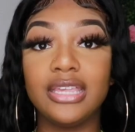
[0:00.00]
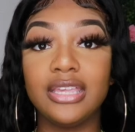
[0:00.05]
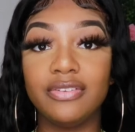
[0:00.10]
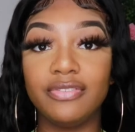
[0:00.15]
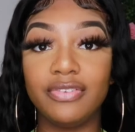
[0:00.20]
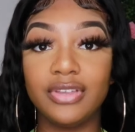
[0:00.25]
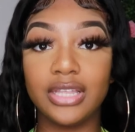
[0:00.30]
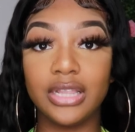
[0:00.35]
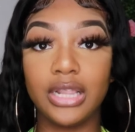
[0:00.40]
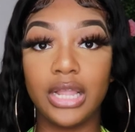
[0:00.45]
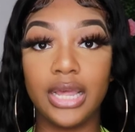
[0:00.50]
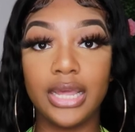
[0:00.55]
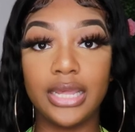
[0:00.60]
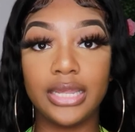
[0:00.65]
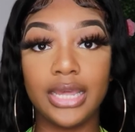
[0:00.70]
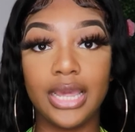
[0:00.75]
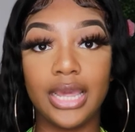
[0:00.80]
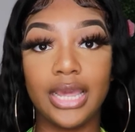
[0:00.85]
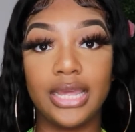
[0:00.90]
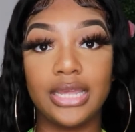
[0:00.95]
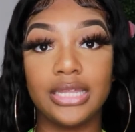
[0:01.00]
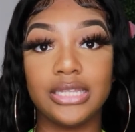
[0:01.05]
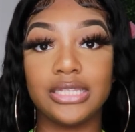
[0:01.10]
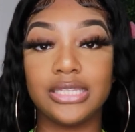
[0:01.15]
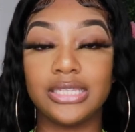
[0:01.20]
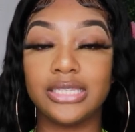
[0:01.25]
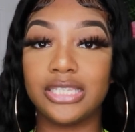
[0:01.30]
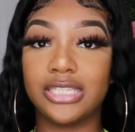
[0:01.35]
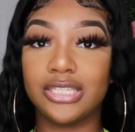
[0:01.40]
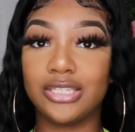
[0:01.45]
give it like a
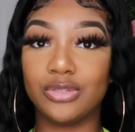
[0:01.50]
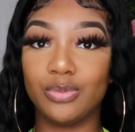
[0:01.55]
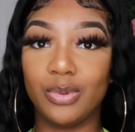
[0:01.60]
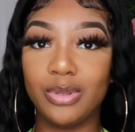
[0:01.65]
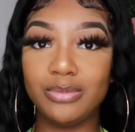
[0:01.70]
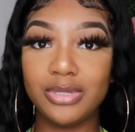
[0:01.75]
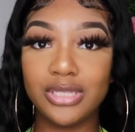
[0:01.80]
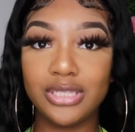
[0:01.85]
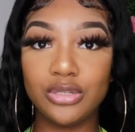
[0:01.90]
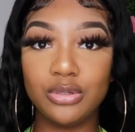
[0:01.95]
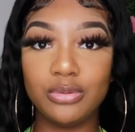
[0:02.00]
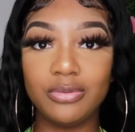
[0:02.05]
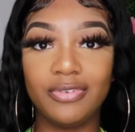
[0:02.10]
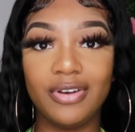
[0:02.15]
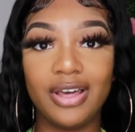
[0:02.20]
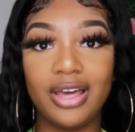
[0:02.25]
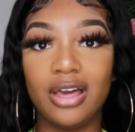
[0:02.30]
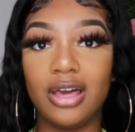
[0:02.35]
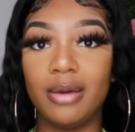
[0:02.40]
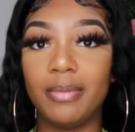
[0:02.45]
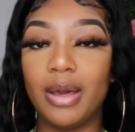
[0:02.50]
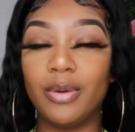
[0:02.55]
swimsuit vibe.